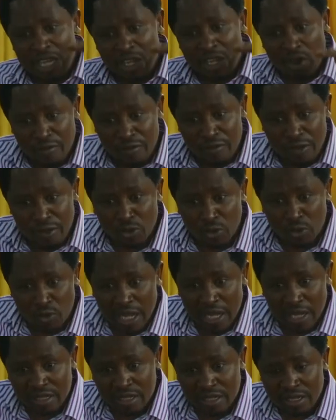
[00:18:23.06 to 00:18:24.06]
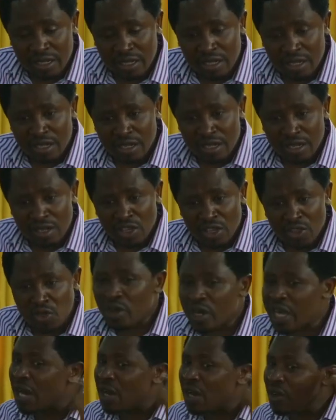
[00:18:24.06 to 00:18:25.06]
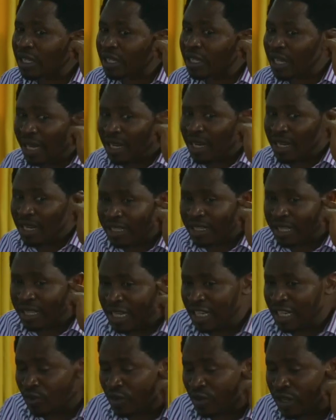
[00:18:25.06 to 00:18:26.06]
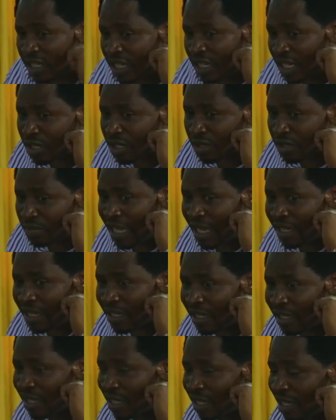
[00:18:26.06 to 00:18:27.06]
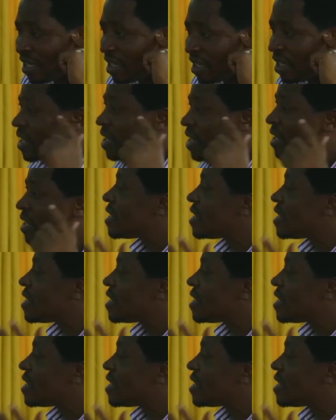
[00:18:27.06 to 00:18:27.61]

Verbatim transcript: of his word, you cannot understand it with this mind. It is the